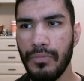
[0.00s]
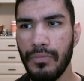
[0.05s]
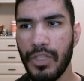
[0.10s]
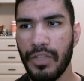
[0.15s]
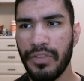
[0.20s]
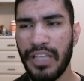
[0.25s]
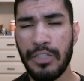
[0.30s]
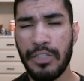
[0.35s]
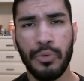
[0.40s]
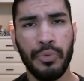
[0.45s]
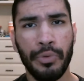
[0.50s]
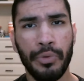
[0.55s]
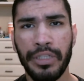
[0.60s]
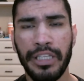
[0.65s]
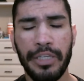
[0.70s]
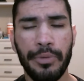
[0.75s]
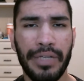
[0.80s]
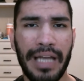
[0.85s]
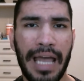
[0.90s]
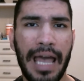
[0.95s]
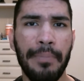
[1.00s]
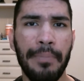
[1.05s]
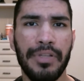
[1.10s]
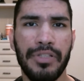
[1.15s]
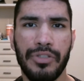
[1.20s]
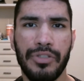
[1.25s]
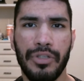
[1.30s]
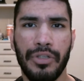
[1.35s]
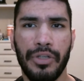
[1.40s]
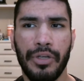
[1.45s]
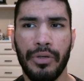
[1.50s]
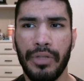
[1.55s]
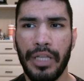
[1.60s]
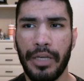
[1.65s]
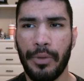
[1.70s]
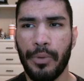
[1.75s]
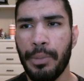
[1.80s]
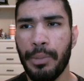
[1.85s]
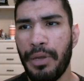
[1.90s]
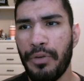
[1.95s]
that's what happens,
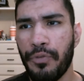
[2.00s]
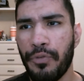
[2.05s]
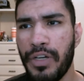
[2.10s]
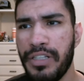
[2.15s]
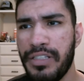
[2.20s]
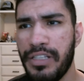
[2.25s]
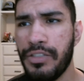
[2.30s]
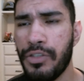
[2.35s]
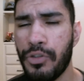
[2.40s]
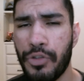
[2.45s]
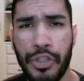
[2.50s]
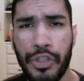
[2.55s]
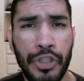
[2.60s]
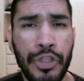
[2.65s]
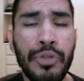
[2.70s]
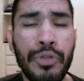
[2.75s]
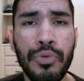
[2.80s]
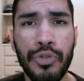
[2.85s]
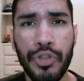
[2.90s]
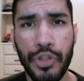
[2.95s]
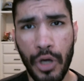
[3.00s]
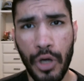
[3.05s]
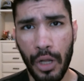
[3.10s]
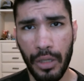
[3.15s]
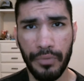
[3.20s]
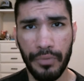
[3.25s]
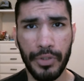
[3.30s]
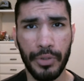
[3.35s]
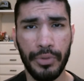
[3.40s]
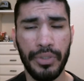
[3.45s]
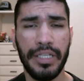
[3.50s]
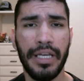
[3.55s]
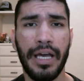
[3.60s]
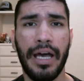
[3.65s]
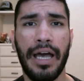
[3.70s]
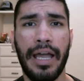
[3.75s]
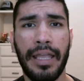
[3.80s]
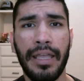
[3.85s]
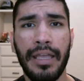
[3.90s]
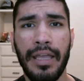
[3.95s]
like one of my friends, he's a huge Call of Duty
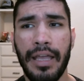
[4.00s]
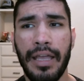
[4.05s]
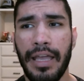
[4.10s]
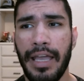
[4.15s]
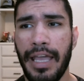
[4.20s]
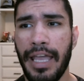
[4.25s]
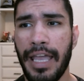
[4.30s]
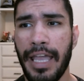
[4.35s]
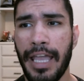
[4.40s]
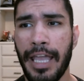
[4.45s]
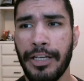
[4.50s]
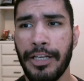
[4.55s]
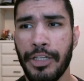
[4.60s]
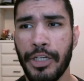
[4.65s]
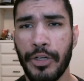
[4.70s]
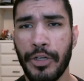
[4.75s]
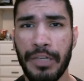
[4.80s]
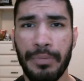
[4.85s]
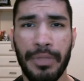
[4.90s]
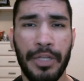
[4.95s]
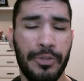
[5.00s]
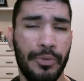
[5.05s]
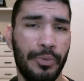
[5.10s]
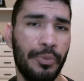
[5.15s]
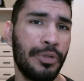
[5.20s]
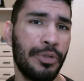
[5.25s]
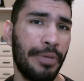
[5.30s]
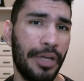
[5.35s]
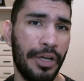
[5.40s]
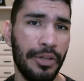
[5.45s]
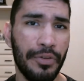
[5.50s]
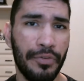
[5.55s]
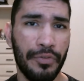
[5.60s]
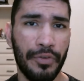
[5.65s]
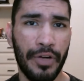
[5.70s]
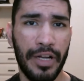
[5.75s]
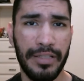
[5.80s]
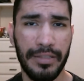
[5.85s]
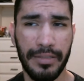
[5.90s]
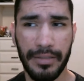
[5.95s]
guy, and, he plays with one of my other
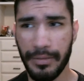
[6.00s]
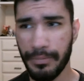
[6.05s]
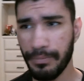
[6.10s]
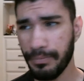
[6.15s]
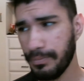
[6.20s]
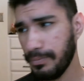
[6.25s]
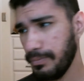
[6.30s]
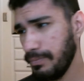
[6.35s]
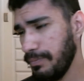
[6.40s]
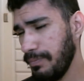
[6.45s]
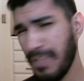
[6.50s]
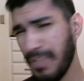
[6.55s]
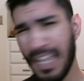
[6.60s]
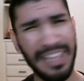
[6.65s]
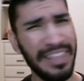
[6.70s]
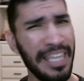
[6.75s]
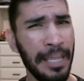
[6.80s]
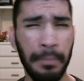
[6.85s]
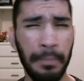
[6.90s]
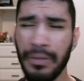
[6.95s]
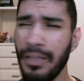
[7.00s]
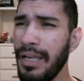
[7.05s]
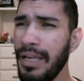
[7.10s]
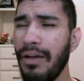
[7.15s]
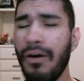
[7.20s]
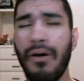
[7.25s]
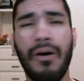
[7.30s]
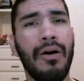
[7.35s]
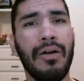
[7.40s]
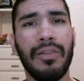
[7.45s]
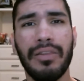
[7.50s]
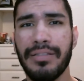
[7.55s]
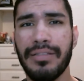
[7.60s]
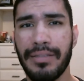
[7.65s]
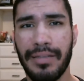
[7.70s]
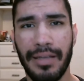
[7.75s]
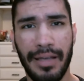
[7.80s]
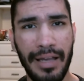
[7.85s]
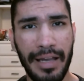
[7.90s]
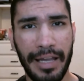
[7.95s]
friends, and they play all the
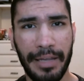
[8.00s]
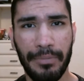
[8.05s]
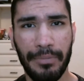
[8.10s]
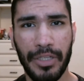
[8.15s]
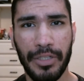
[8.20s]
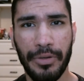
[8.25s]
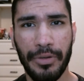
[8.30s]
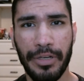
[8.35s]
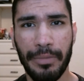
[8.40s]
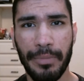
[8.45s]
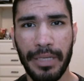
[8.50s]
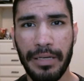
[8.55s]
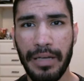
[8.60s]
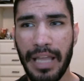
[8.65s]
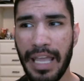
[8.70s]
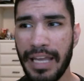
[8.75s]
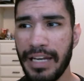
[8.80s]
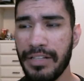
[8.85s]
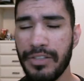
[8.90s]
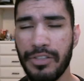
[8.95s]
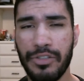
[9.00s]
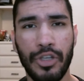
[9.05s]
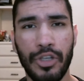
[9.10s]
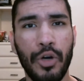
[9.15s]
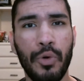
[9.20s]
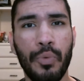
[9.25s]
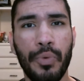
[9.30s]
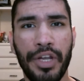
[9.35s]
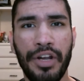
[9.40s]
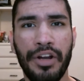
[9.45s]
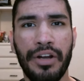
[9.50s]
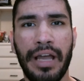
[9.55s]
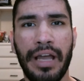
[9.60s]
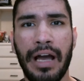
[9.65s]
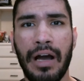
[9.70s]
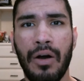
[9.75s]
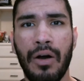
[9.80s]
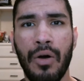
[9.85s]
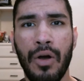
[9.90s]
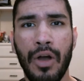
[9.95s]
time, you know what I mean? And it's so weird
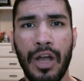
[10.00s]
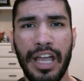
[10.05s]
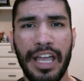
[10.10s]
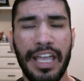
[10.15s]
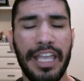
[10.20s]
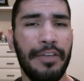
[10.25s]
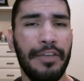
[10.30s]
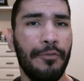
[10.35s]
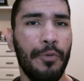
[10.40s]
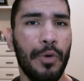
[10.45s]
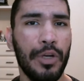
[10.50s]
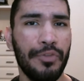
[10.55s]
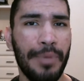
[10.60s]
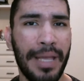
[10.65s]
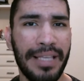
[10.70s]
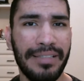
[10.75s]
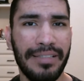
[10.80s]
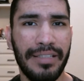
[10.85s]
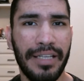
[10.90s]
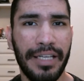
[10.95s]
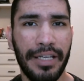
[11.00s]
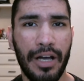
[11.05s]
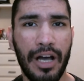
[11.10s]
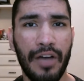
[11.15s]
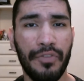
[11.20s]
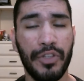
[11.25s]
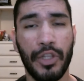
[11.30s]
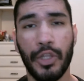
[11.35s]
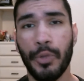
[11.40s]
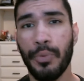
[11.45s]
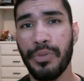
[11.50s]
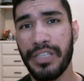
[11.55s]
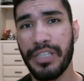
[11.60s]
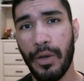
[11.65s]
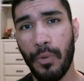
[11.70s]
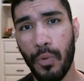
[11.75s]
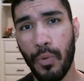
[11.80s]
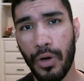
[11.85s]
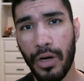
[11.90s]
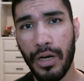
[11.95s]
how if one of them has the day off and the other one's
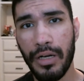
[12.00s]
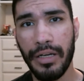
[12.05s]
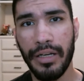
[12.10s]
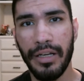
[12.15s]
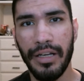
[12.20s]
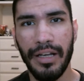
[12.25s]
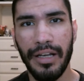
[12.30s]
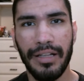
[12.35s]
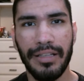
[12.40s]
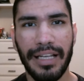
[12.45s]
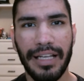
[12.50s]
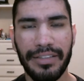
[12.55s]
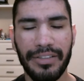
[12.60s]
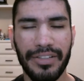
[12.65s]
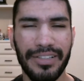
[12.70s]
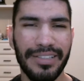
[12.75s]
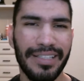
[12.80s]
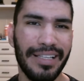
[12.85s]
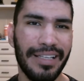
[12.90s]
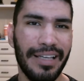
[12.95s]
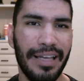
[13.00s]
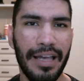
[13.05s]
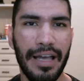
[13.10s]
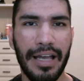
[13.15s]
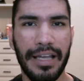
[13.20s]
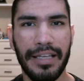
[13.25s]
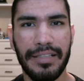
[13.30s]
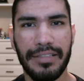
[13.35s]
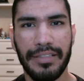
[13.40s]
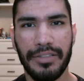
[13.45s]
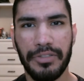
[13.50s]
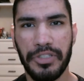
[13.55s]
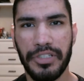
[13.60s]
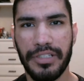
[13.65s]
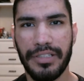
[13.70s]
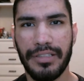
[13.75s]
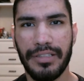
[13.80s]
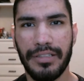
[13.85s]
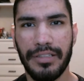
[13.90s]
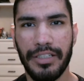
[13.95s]
at work, like, they're just like, I guess I'll
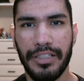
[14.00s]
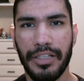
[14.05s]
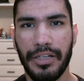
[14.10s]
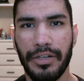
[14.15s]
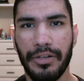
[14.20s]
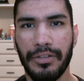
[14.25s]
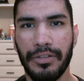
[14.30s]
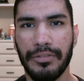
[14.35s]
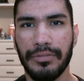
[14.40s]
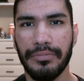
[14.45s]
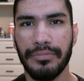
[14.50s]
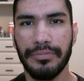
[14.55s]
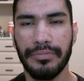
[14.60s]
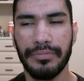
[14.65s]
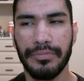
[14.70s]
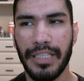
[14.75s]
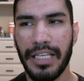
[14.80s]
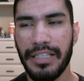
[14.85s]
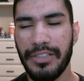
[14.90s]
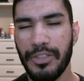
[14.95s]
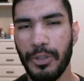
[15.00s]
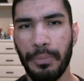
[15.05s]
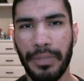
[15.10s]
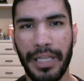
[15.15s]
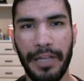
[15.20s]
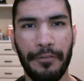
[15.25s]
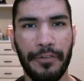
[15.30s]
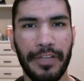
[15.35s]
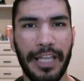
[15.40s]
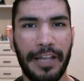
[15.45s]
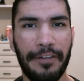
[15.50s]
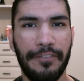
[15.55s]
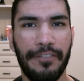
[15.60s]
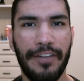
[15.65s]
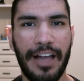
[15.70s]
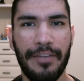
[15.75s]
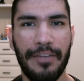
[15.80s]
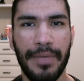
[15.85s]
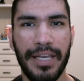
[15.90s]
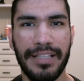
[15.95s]
just, because he'll play for like
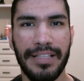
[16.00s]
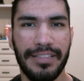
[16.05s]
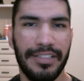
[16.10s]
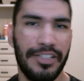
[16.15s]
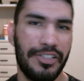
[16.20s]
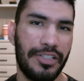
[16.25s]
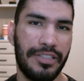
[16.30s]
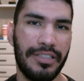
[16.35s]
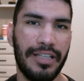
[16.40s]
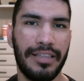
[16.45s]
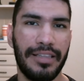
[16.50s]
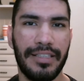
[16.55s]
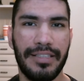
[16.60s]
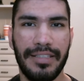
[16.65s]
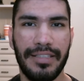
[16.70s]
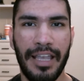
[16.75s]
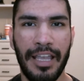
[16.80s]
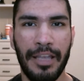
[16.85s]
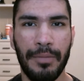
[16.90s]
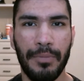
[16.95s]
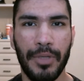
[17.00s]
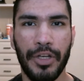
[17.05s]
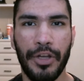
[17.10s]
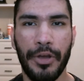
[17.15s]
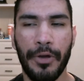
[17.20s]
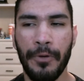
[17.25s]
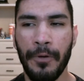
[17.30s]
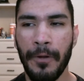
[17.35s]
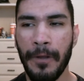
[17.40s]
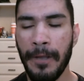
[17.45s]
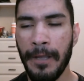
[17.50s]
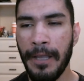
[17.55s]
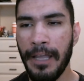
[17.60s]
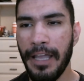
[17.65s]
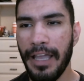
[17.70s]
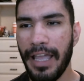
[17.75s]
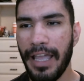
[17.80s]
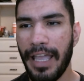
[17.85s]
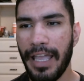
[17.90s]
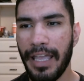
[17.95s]
5 minutes and it's just not the same,
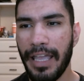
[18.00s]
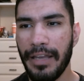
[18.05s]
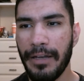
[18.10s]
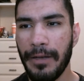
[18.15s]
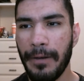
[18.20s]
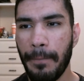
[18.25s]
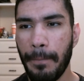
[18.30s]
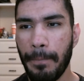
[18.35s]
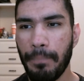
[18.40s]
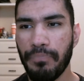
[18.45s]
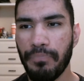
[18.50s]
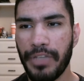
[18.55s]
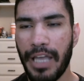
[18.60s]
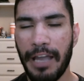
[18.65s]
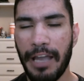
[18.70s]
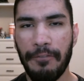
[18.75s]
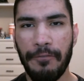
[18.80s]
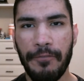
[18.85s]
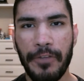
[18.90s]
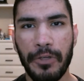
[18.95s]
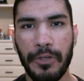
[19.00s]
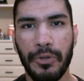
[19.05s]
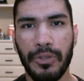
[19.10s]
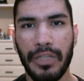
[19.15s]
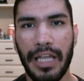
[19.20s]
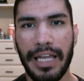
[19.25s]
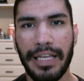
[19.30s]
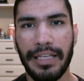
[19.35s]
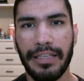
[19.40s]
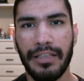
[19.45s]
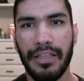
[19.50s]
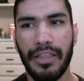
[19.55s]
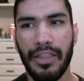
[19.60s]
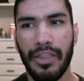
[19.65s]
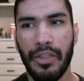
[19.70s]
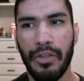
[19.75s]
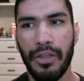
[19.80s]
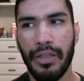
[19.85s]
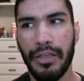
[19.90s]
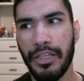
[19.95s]
And I feel like,
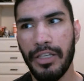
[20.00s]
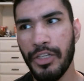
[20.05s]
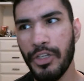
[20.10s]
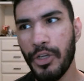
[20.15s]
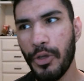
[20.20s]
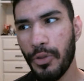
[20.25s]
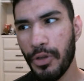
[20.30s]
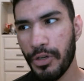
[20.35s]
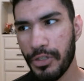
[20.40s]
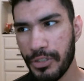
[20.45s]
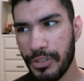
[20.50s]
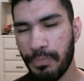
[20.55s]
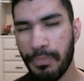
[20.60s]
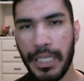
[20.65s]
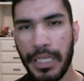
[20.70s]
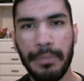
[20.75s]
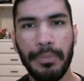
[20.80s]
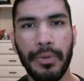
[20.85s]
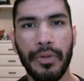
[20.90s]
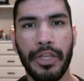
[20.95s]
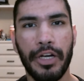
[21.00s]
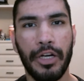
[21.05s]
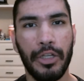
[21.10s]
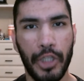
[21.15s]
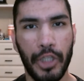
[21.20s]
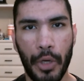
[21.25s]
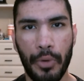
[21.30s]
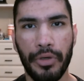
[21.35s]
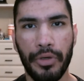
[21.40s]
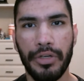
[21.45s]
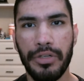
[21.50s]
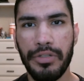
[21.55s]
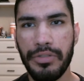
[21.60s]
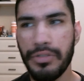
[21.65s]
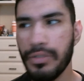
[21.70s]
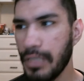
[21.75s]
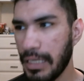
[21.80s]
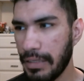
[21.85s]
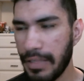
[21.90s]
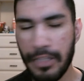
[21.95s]
there's people that are
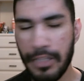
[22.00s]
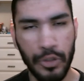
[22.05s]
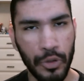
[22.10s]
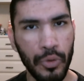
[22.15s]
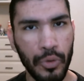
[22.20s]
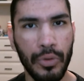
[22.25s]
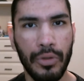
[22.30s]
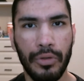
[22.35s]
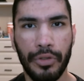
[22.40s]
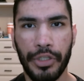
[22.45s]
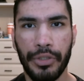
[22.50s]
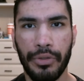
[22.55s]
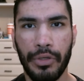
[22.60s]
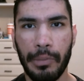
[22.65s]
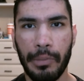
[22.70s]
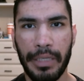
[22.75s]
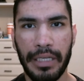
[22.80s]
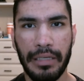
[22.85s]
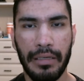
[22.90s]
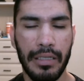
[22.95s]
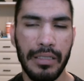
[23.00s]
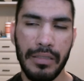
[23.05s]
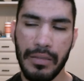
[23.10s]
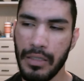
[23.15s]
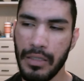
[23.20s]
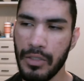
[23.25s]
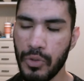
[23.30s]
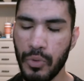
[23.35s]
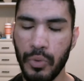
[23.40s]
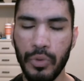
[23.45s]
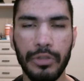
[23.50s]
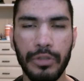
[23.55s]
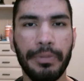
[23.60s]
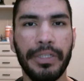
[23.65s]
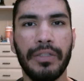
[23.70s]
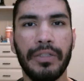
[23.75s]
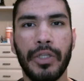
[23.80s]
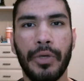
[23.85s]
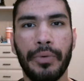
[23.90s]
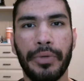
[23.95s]
loners, and that's cool, you know what I mean? It's cool to be
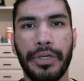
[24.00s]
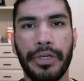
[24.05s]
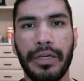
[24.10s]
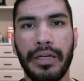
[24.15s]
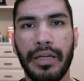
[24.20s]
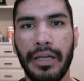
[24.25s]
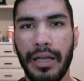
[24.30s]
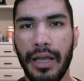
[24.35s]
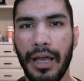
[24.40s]
a loner.